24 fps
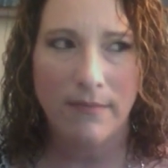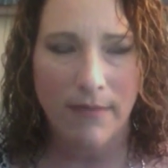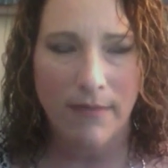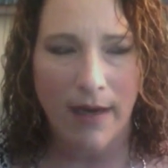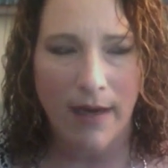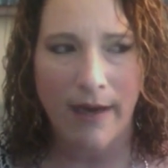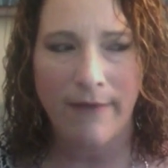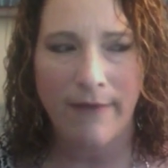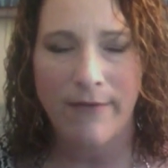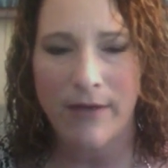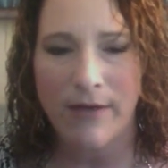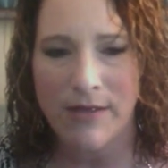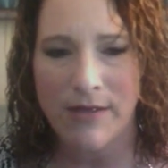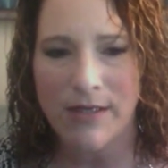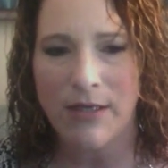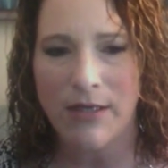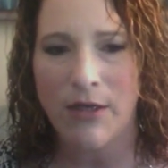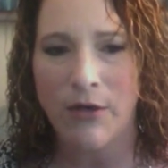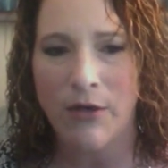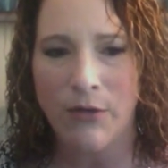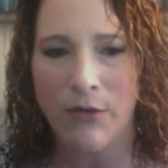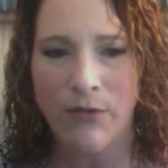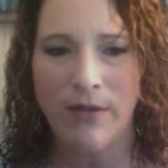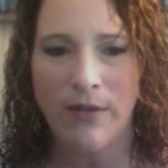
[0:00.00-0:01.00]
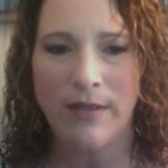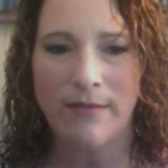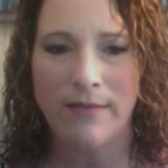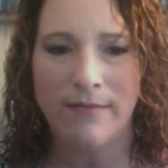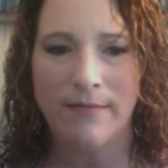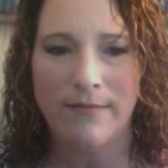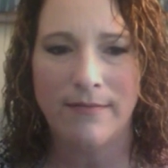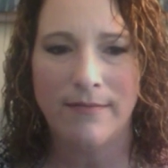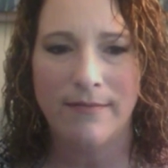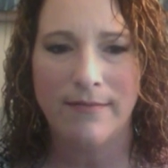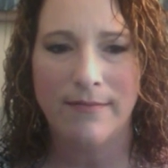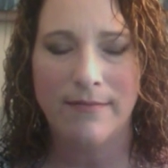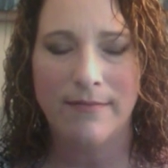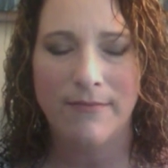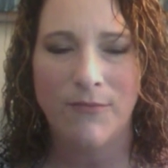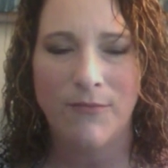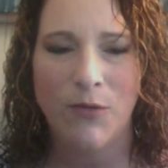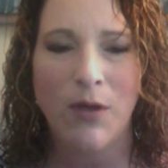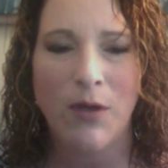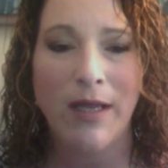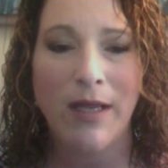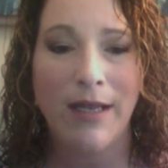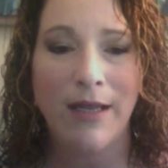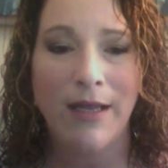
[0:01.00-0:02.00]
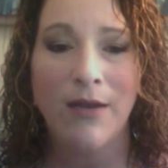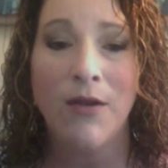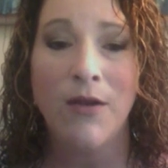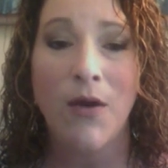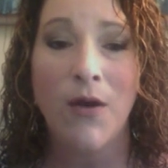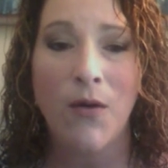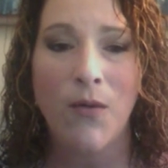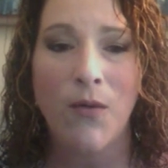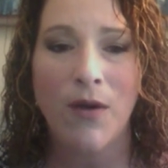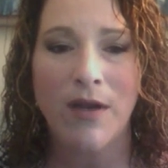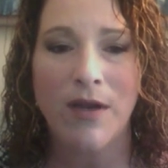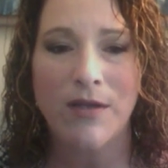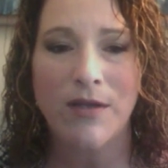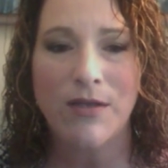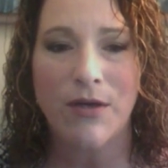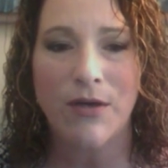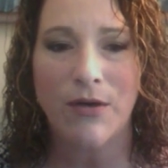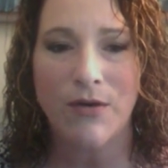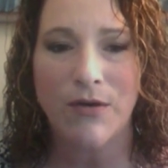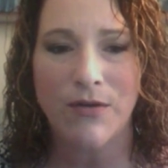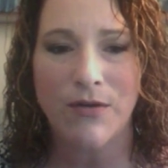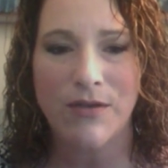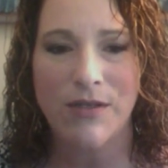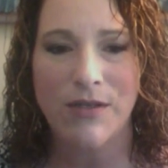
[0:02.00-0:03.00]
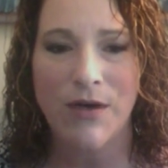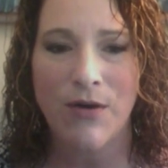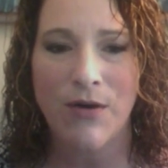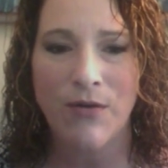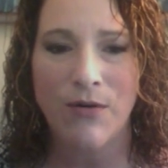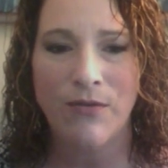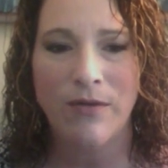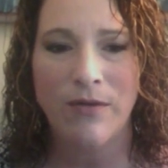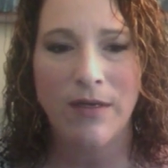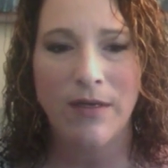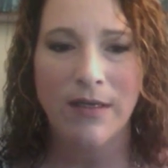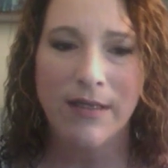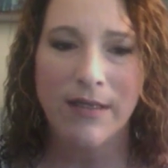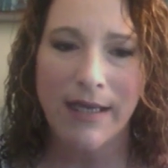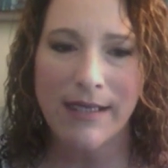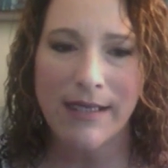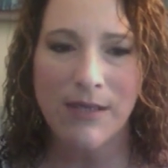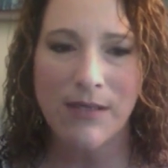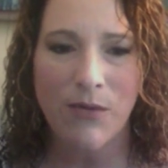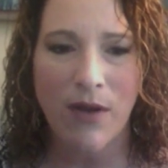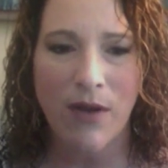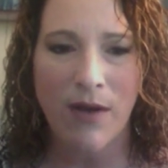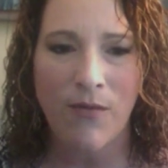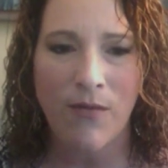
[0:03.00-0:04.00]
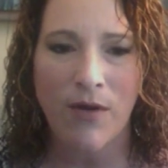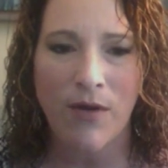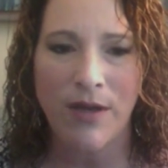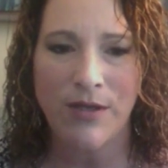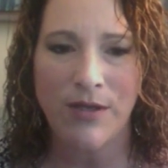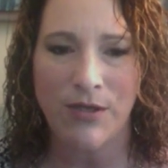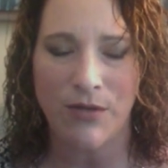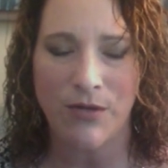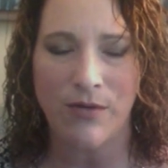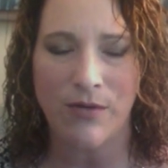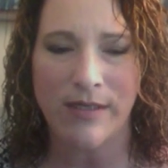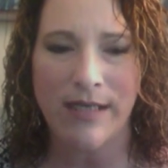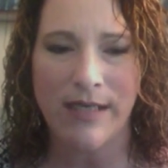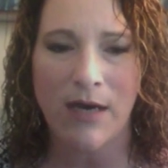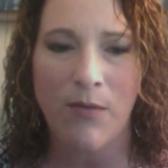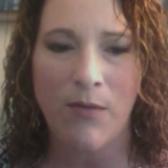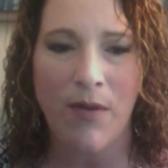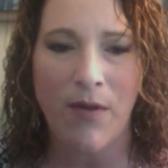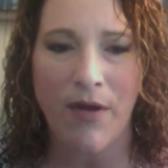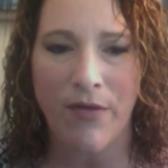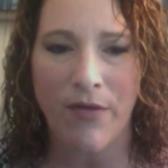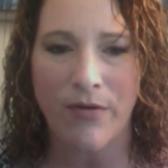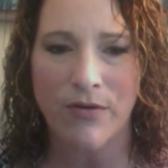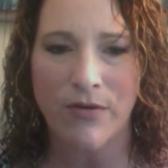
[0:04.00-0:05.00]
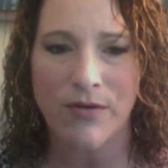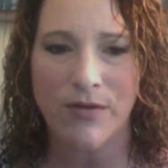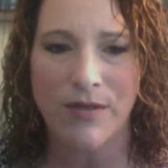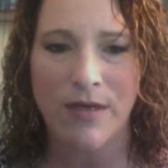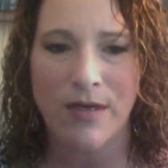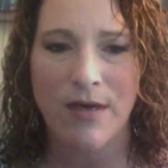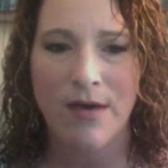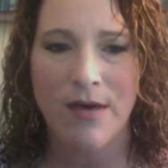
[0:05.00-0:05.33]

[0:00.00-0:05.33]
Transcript: I felt alone and really didn't know where to turn. So that's what I want to do, is help others.